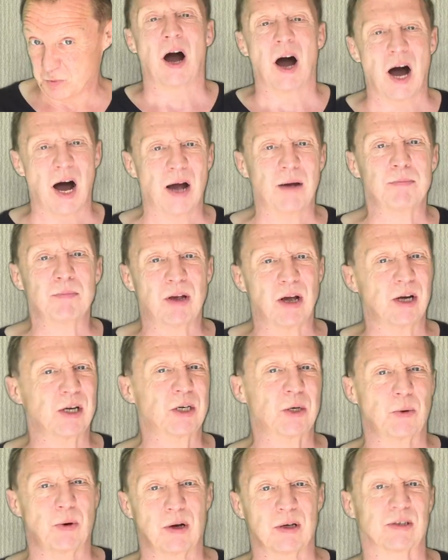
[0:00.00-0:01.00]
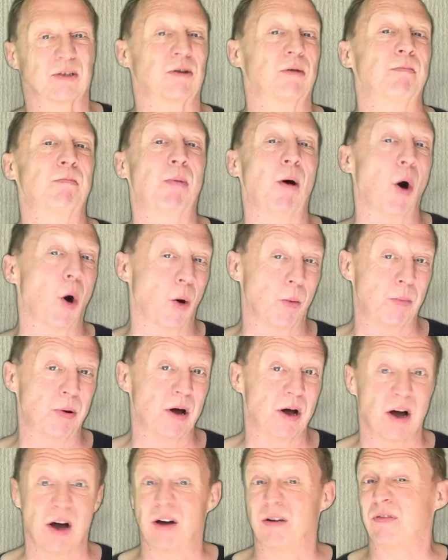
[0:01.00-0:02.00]
I'm going to ask Bob
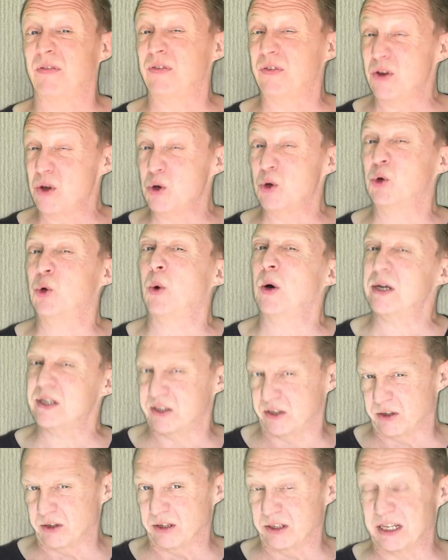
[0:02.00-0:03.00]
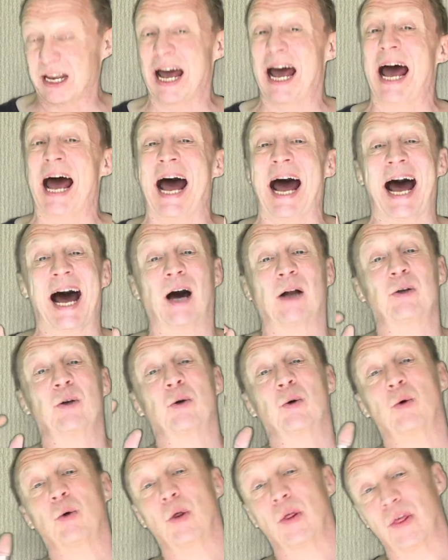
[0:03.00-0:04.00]
a few questions, and
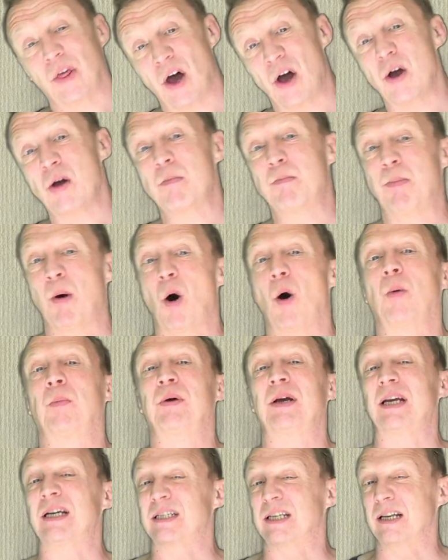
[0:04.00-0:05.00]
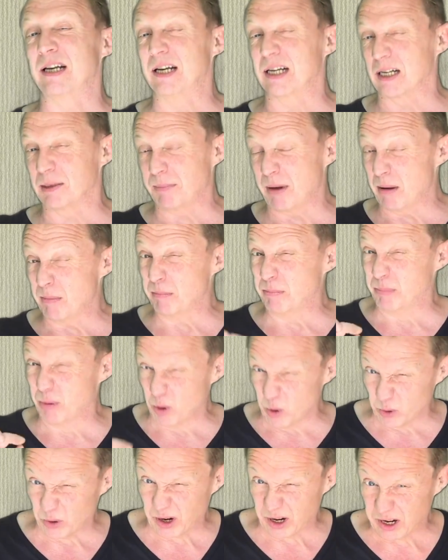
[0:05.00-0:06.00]
although Bob is a little bit
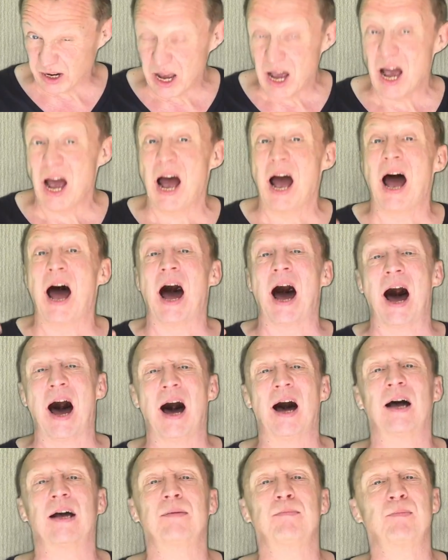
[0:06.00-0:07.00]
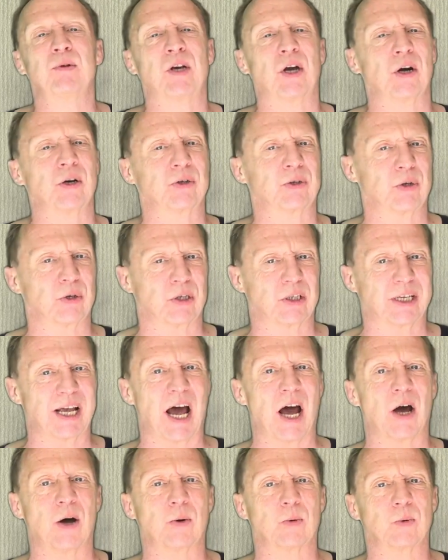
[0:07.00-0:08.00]
boring, I'm going to
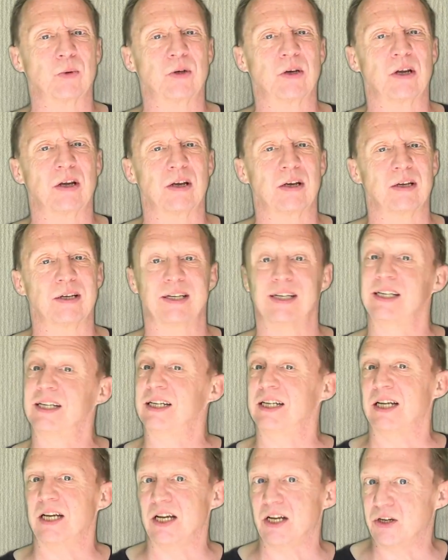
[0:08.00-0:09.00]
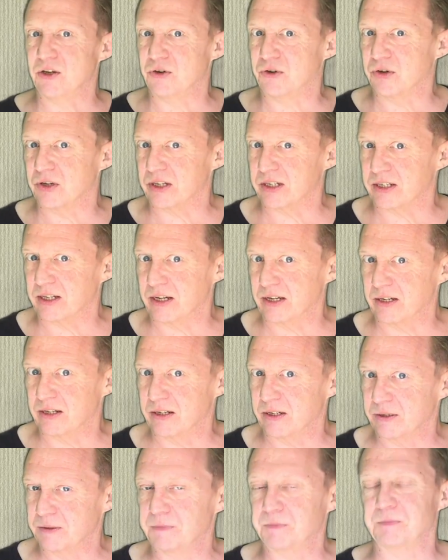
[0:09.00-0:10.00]
sound interested
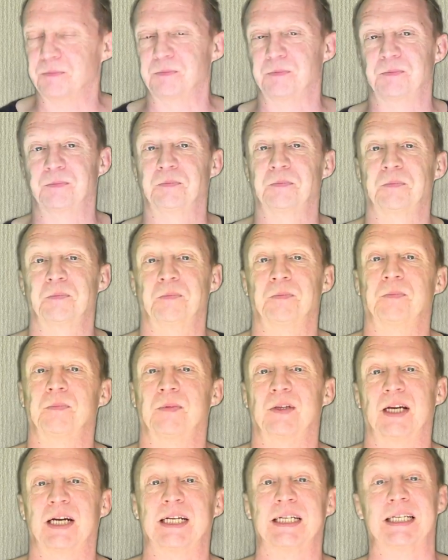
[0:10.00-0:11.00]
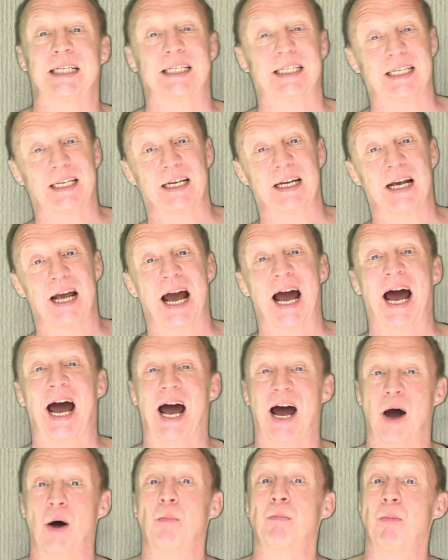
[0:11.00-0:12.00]
and see
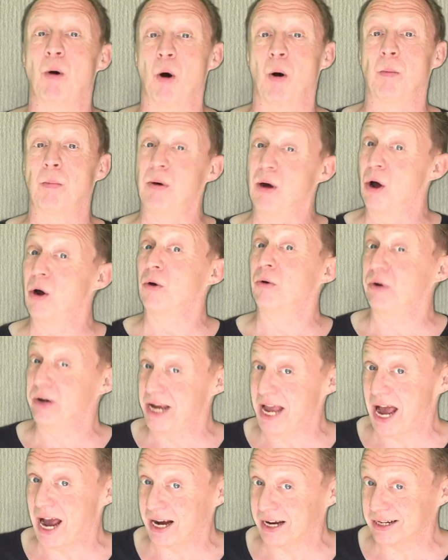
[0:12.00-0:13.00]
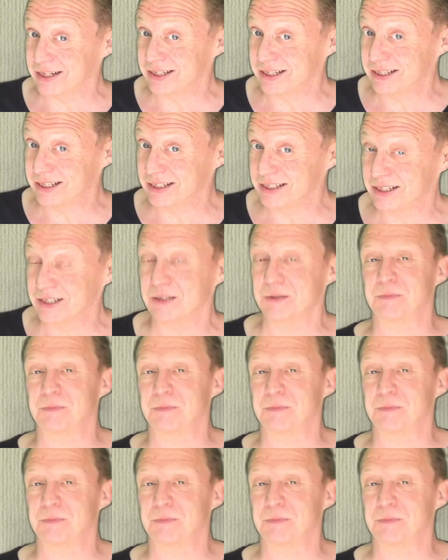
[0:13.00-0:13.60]
how Bob reacts.